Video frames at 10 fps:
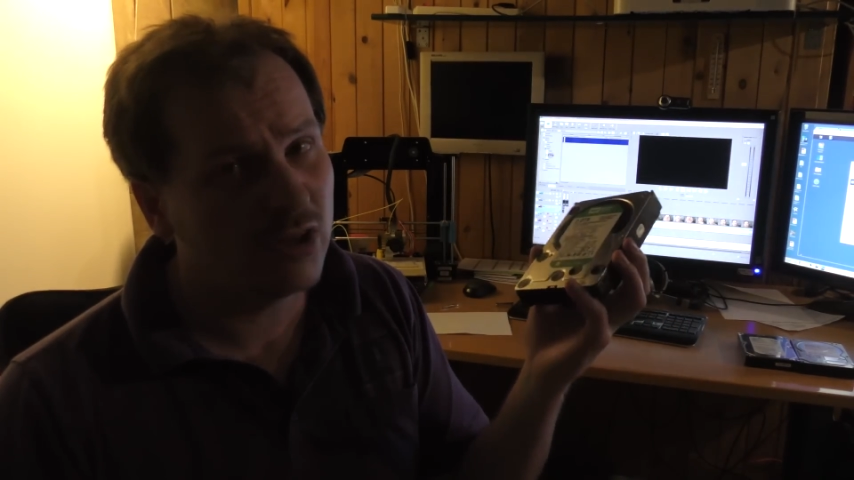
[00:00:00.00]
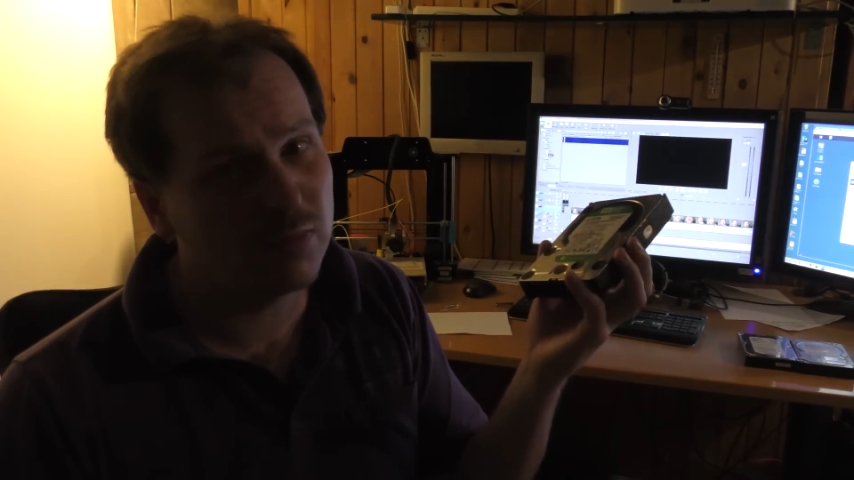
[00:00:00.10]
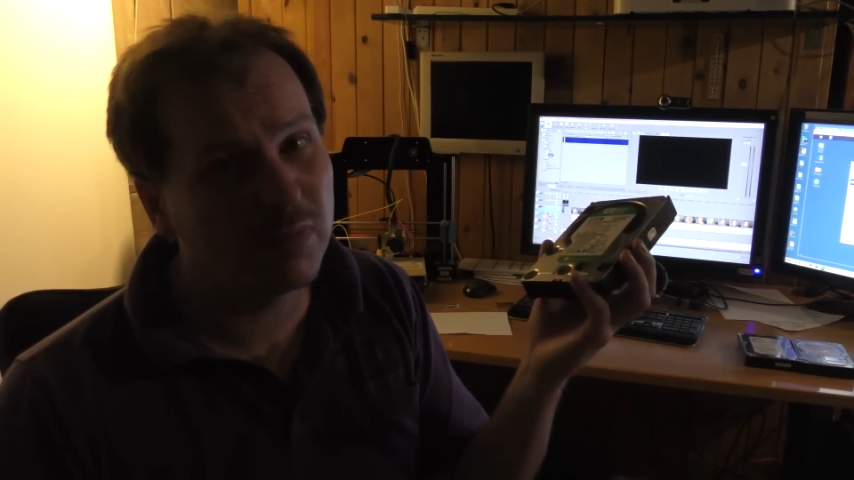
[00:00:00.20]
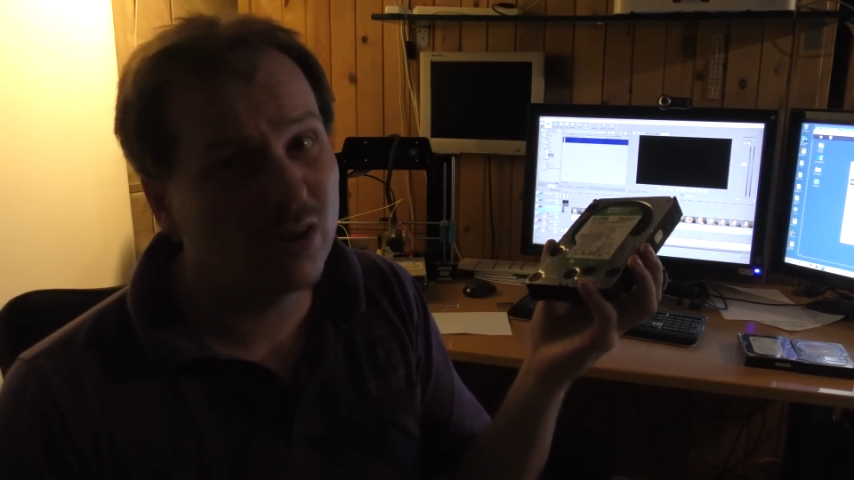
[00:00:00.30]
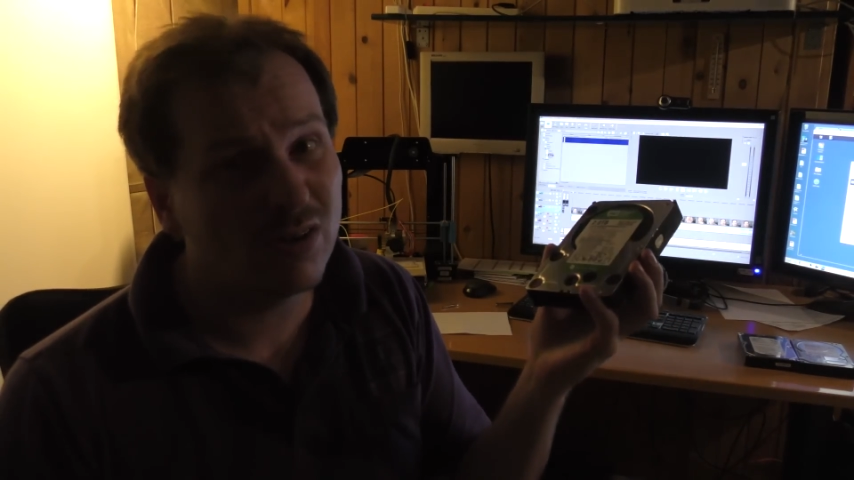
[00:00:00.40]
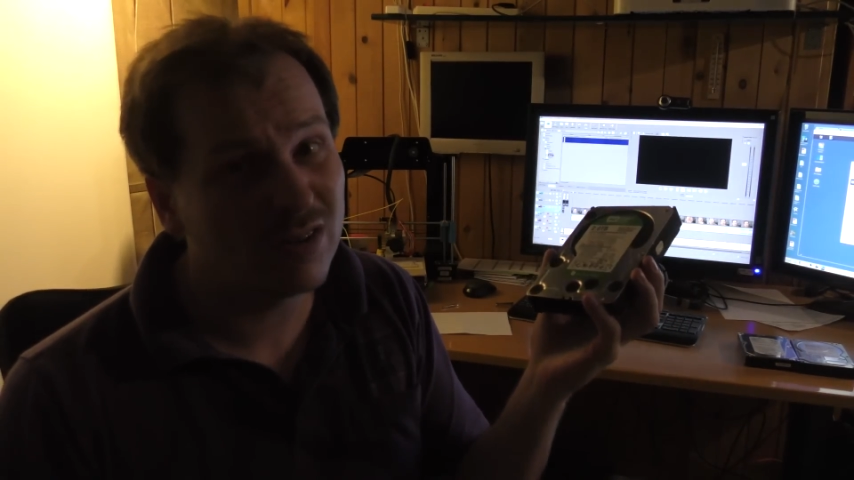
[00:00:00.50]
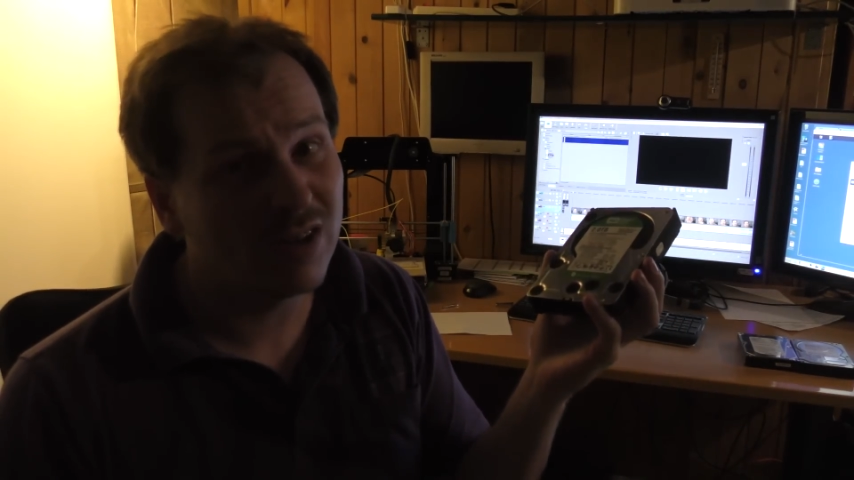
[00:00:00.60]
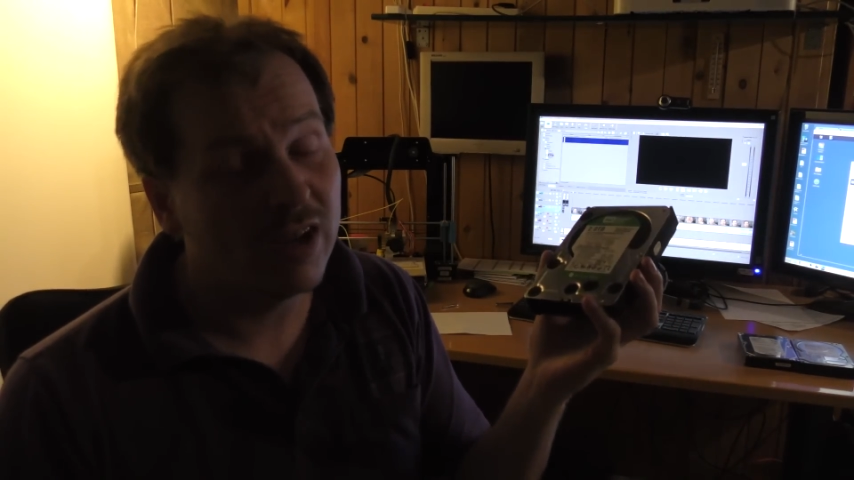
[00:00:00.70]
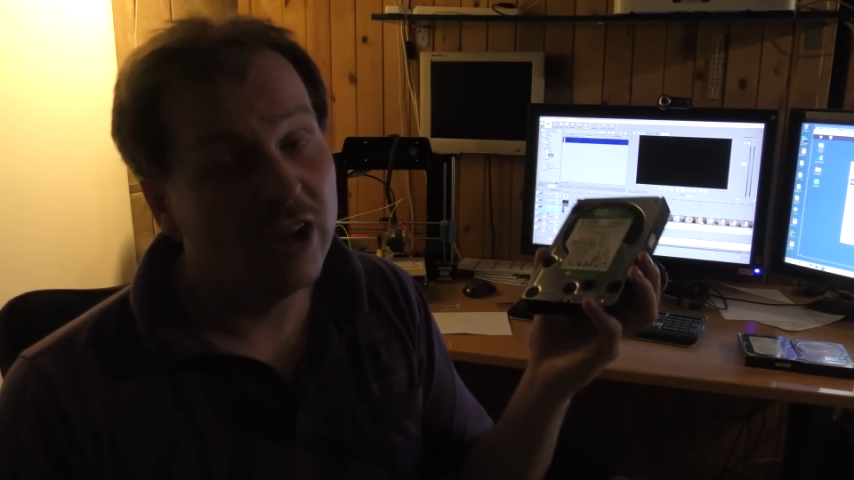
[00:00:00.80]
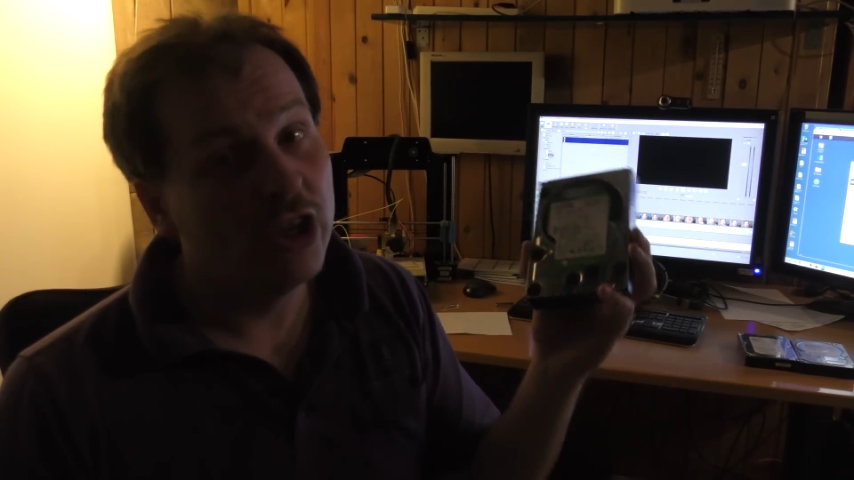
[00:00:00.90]
just because
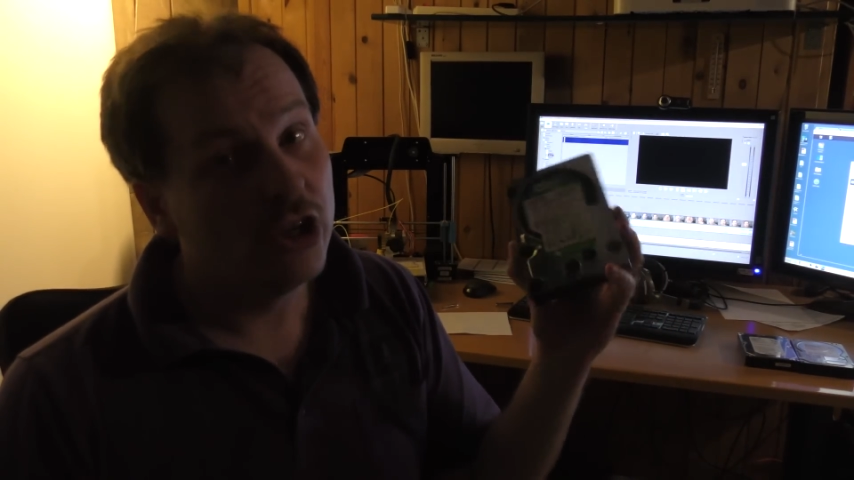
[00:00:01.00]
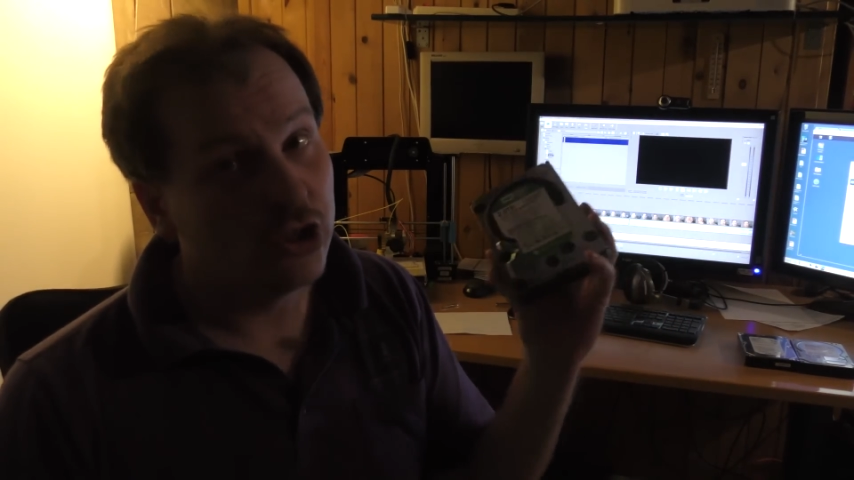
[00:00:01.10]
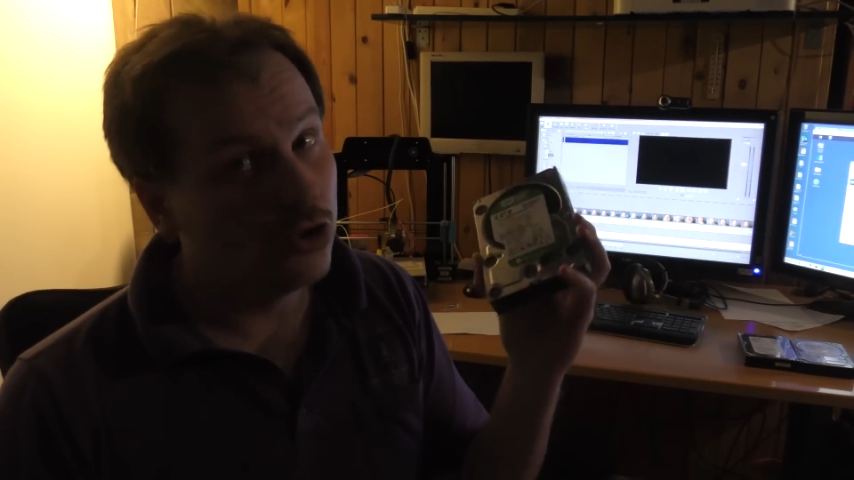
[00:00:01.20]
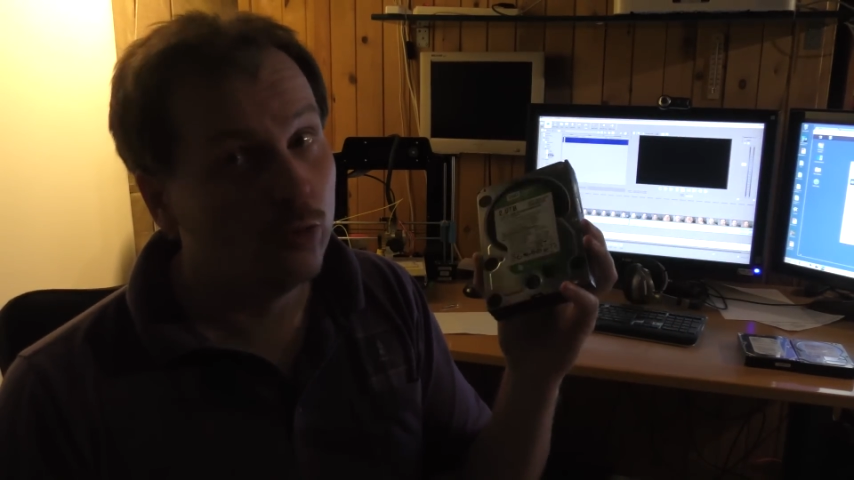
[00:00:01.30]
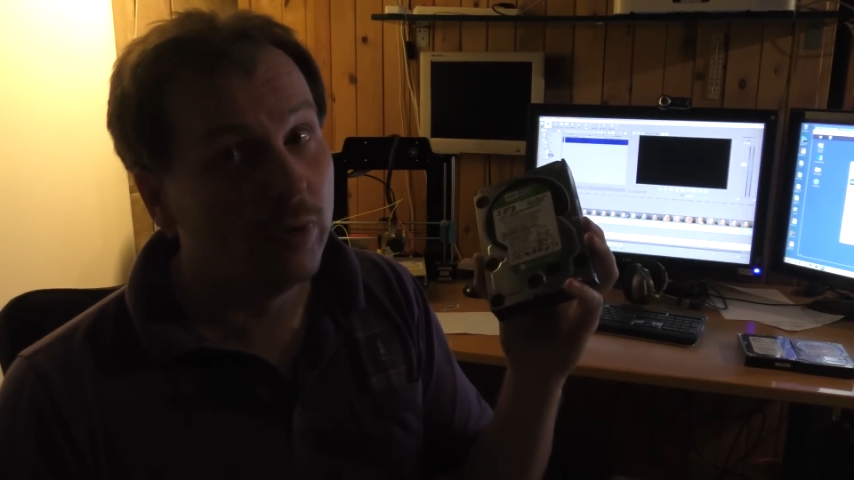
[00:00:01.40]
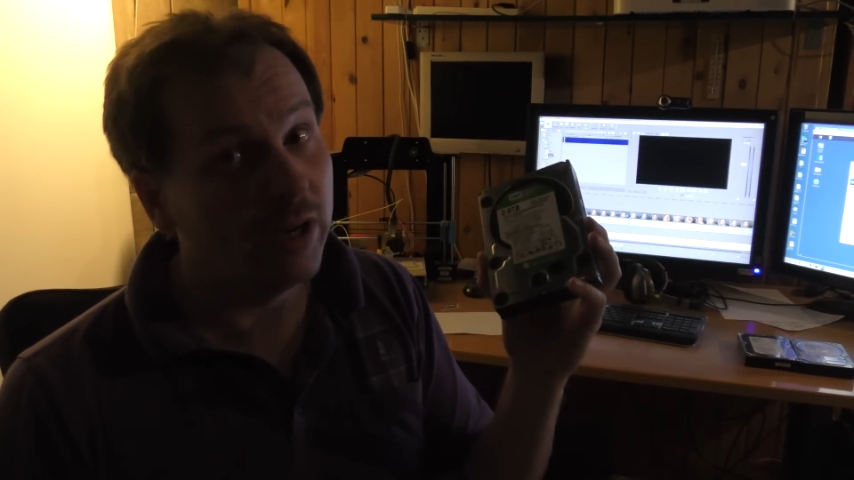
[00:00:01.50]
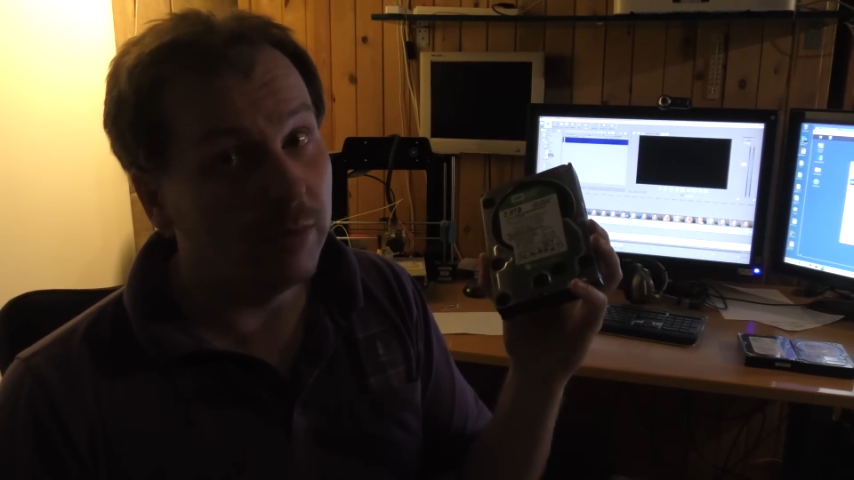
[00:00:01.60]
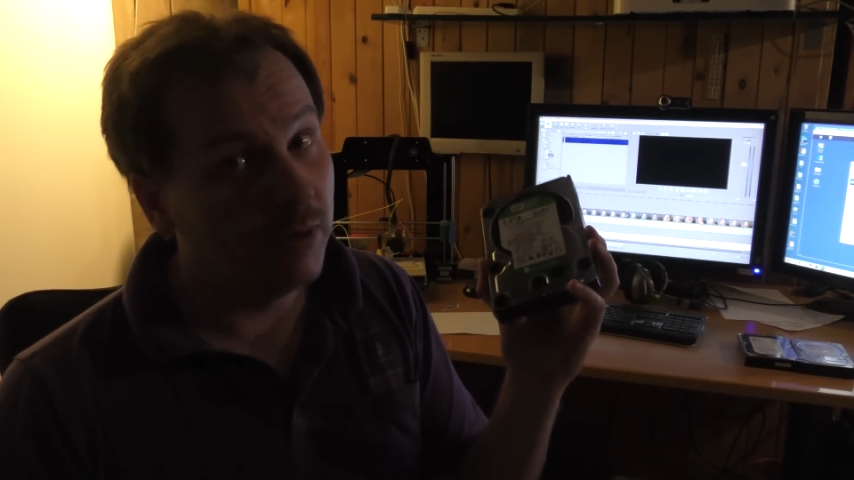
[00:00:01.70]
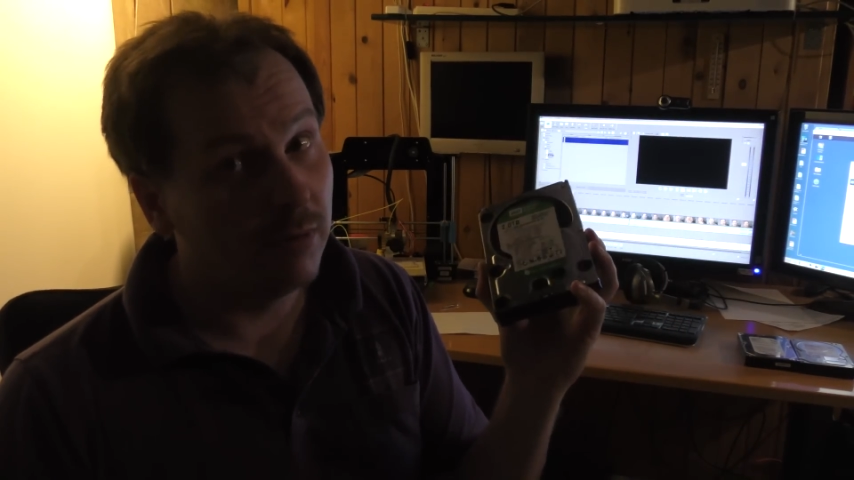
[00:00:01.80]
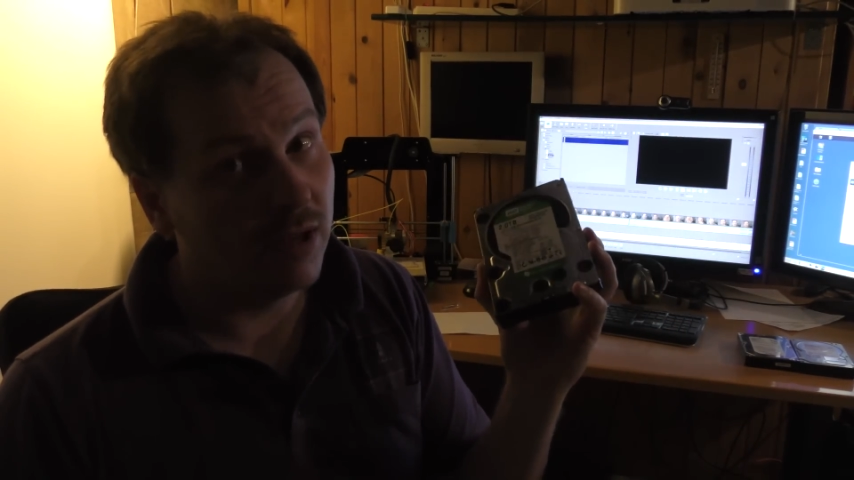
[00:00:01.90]
too
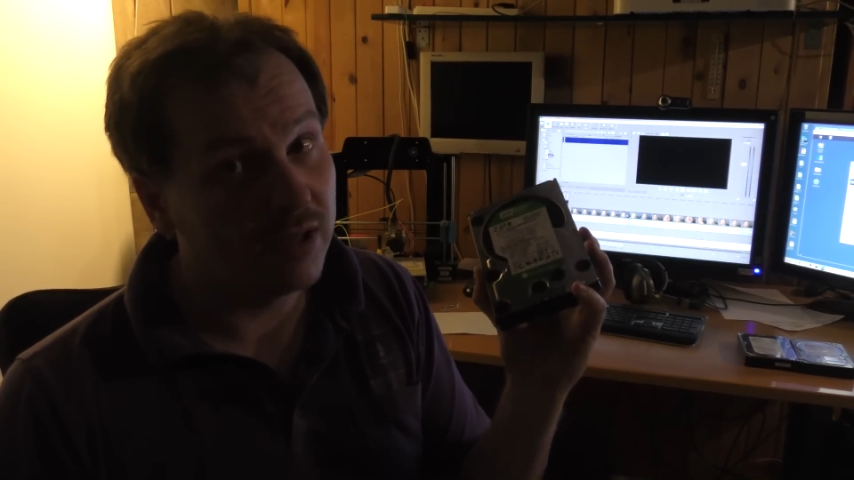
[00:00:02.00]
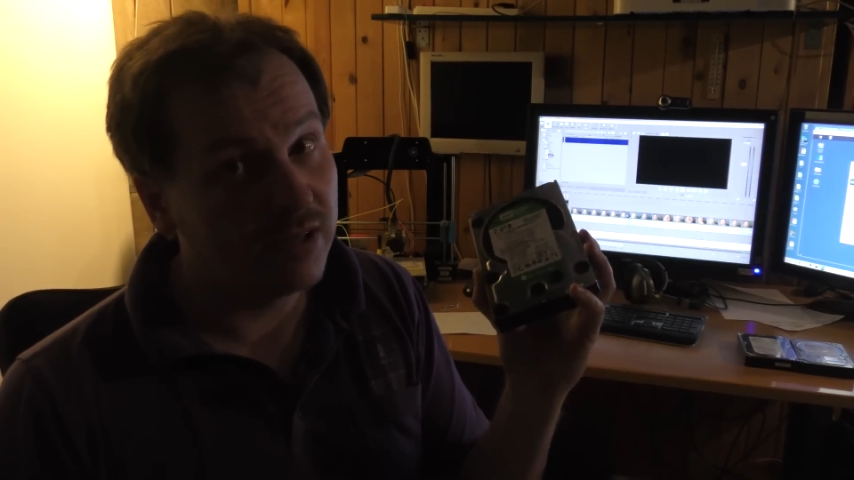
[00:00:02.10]
many people are